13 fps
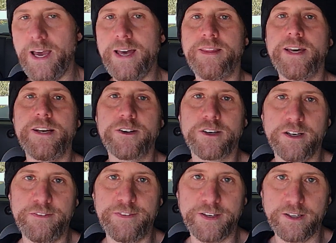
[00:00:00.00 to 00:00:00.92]
And then you're
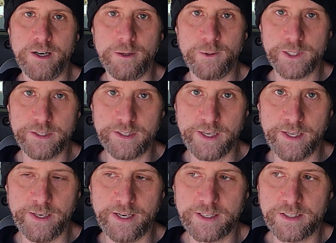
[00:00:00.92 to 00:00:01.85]
going to figure out what to
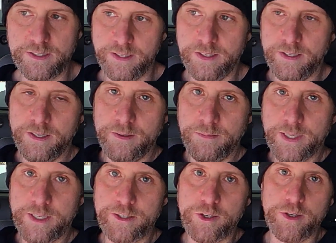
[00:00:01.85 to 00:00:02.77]
say next.
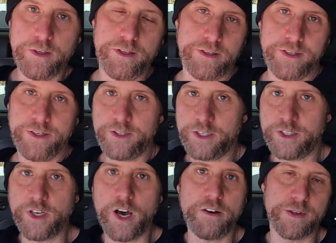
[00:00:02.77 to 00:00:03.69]
Because you're
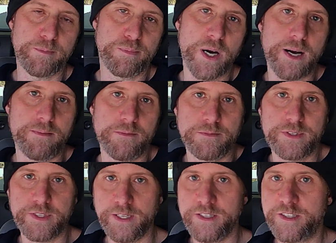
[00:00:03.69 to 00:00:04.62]
just solving
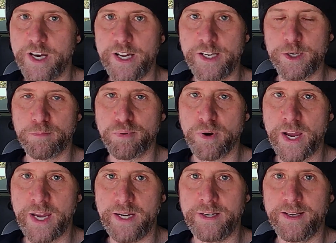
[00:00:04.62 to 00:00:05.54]
problems inside your
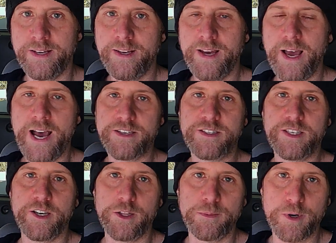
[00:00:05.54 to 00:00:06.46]
brain as
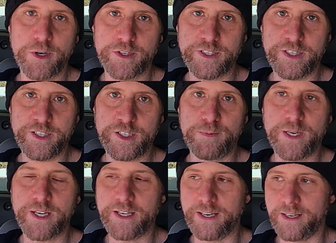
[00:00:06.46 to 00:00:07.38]
the other person is
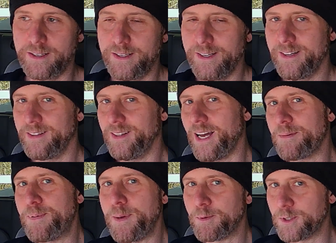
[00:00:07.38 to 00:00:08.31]
speaking. A
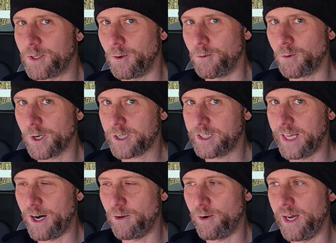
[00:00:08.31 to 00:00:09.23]
lot of people don't work
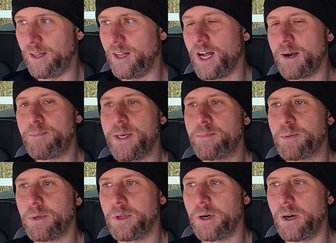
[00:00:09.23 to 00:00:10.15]
that way. A lot of
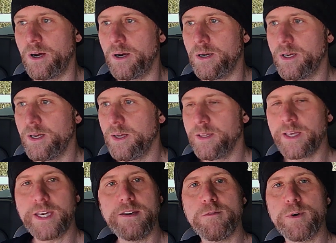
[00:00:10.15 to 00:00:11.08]
people are,
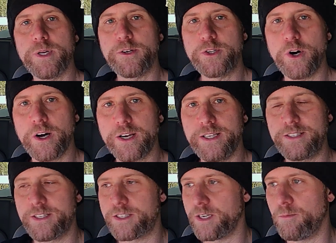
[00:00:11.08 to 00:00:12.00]
even when you're talking
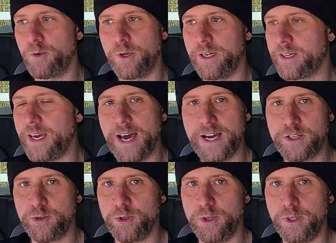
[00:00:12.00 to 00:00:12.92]
to someone in
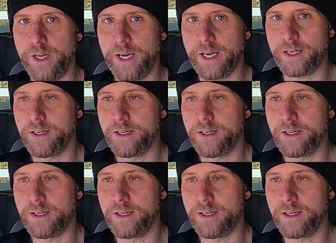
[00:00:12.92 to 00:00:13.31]
casual,